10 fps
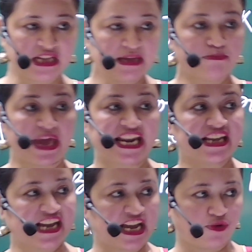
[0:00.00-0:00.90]

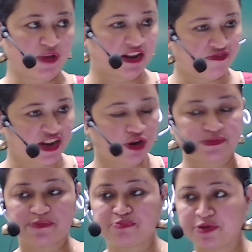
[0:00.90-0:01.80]
mankind, welfare of
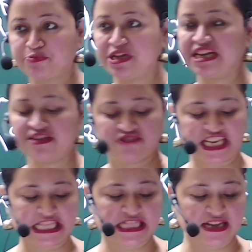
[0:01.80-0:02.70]
the people living
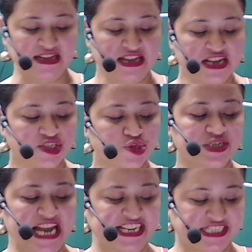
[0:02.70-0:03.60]
in the
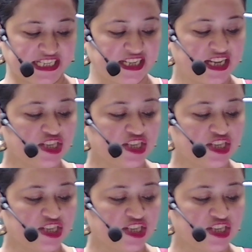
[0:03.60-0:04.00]
society.